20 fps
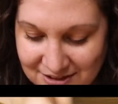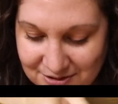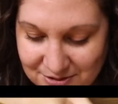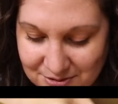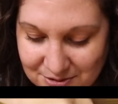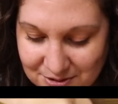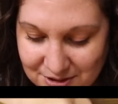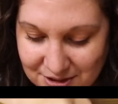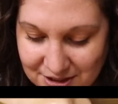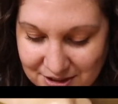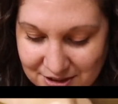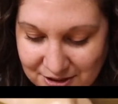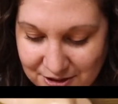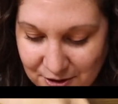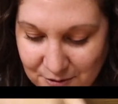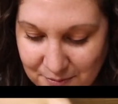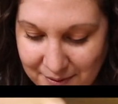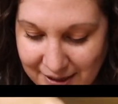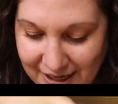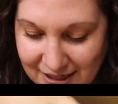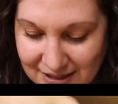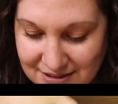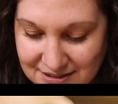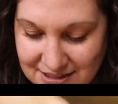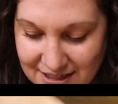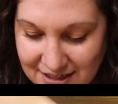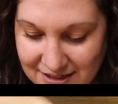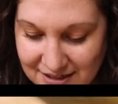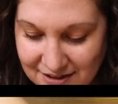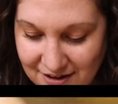or go back,
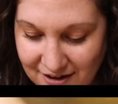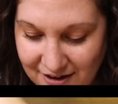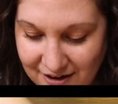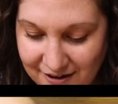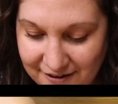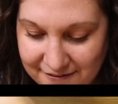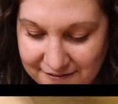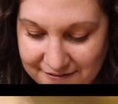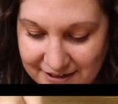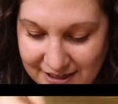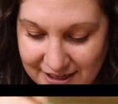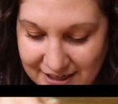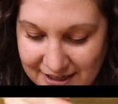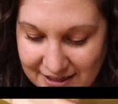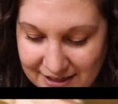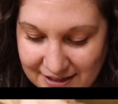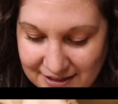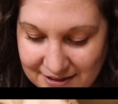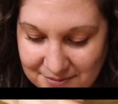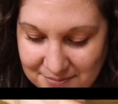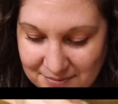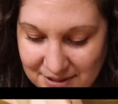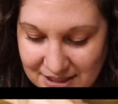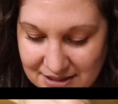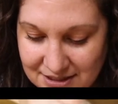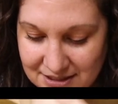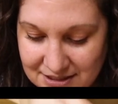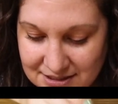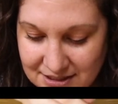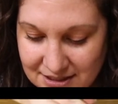take it off, and
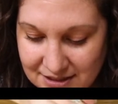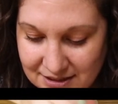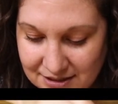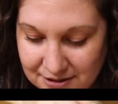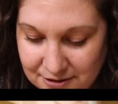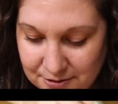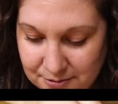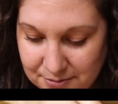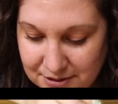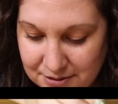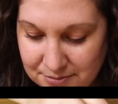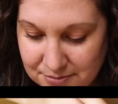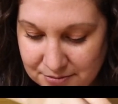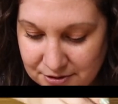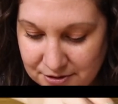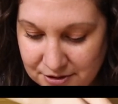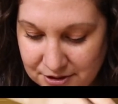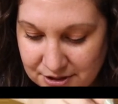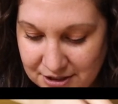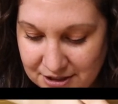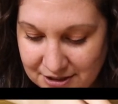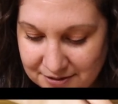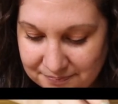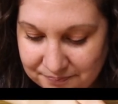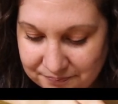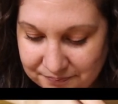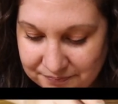make this a little bit more